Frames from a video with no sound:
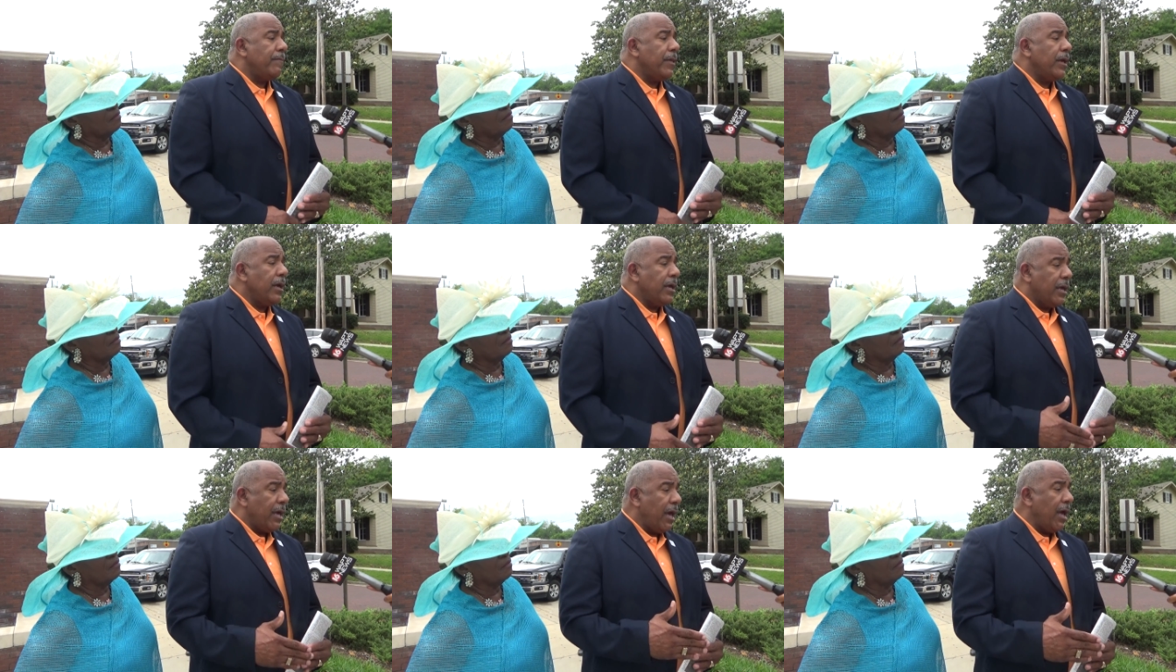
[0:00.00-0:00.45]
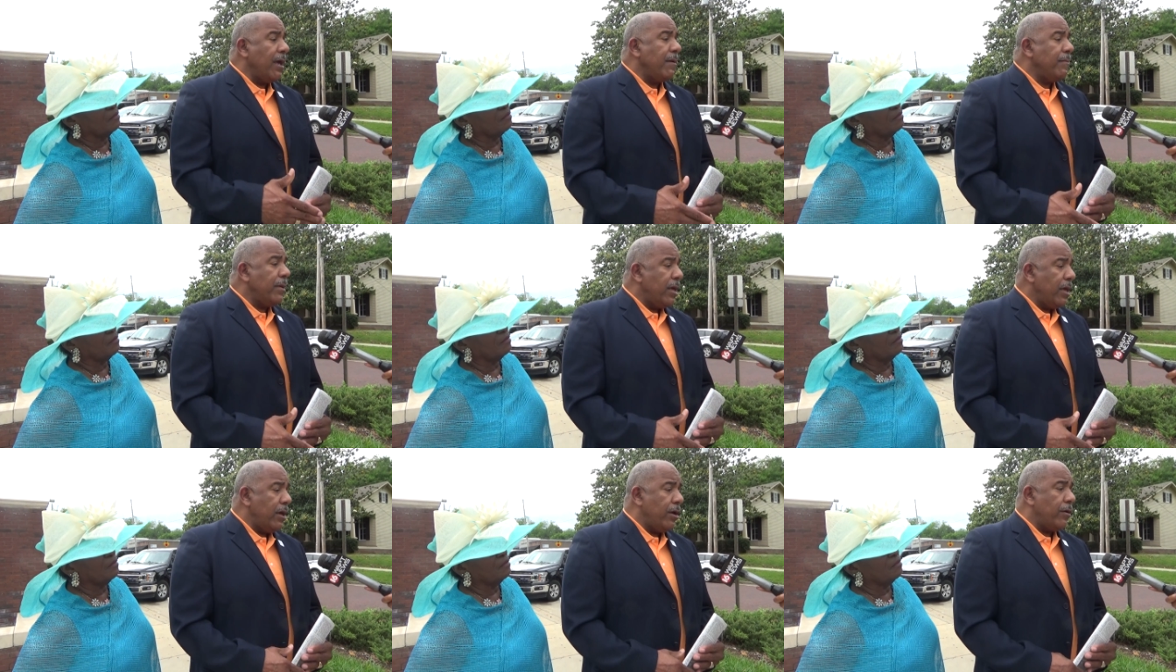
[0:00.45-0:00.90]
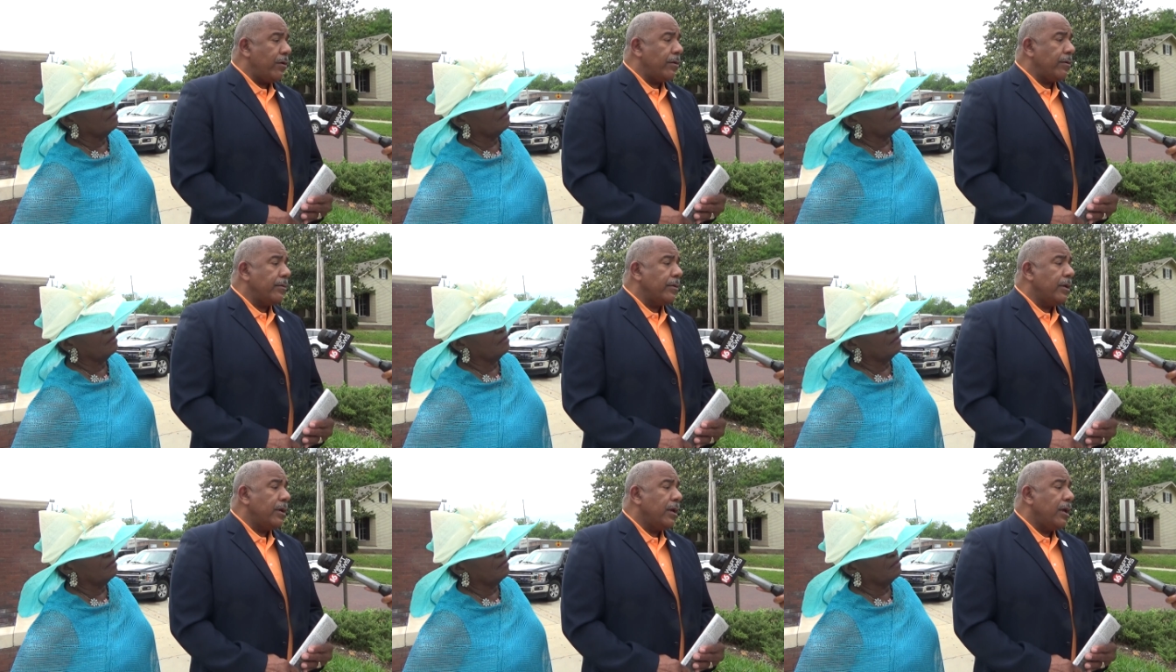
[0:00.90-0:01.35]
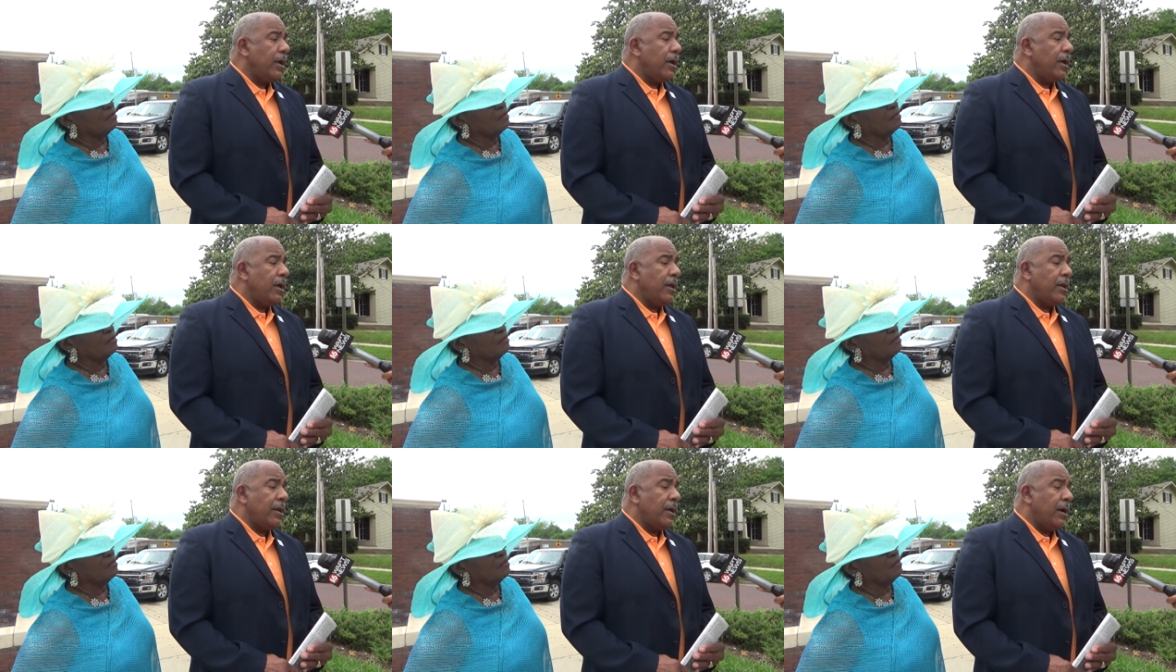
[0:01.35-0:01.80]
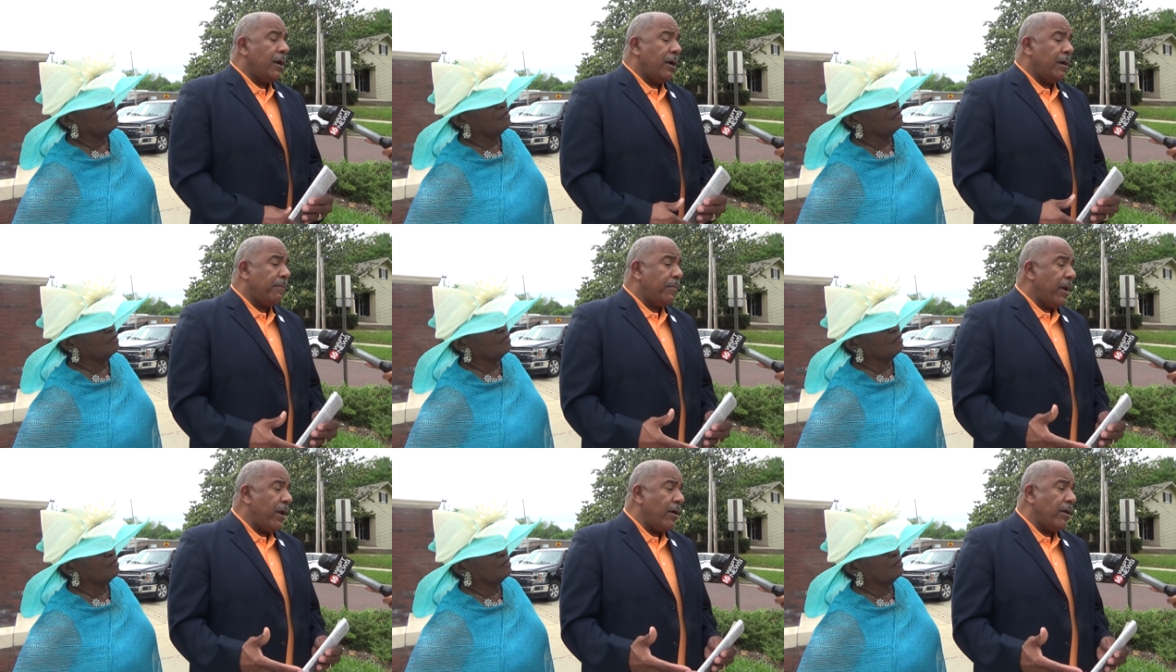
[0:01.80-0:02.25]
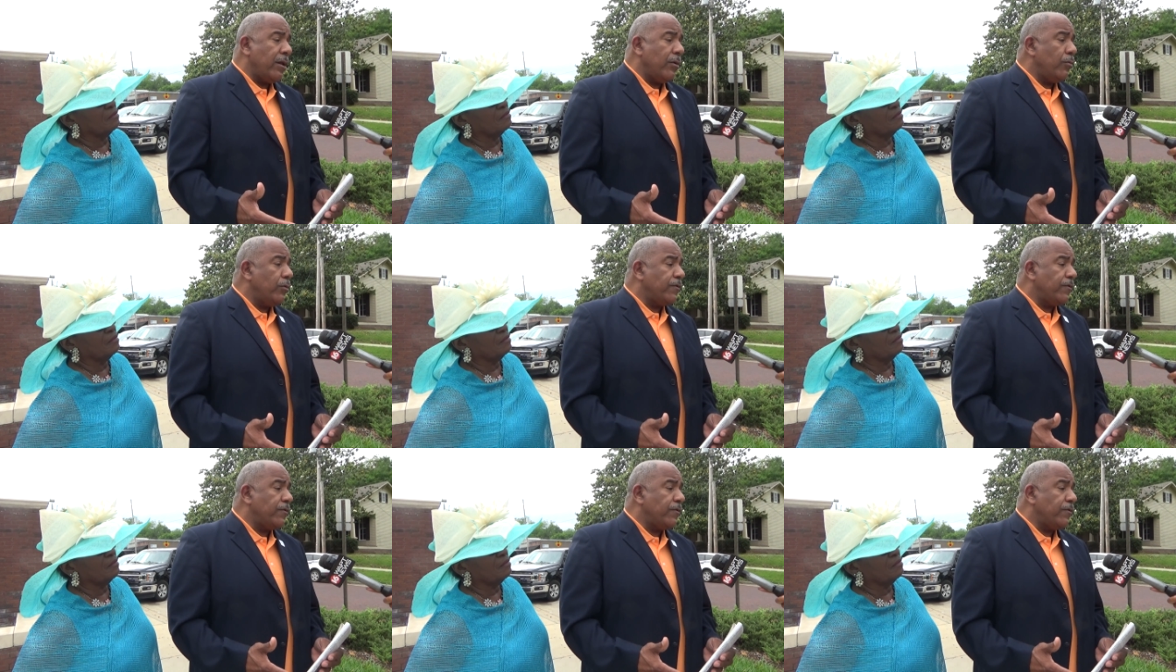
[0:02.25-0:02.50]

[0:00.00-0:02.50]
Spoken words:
He came here and apparently